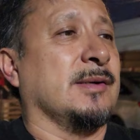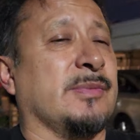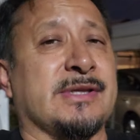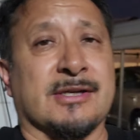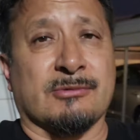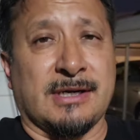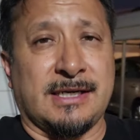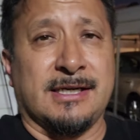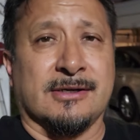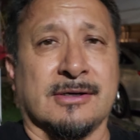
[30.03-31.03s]
But then right
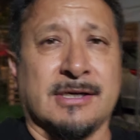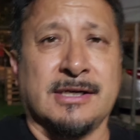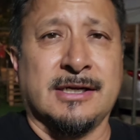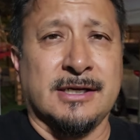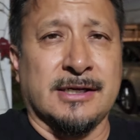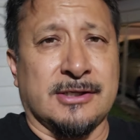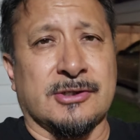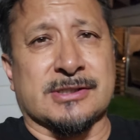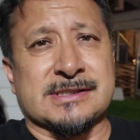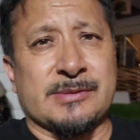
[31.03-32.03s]
here,
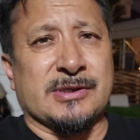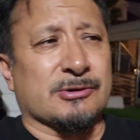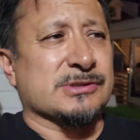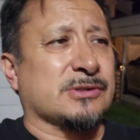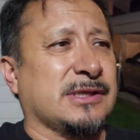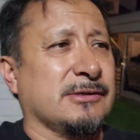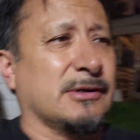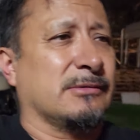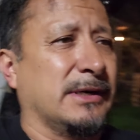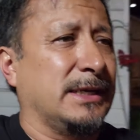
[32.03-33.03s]
you can see me crystal clear
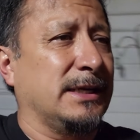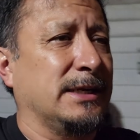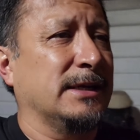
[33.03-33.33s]
already.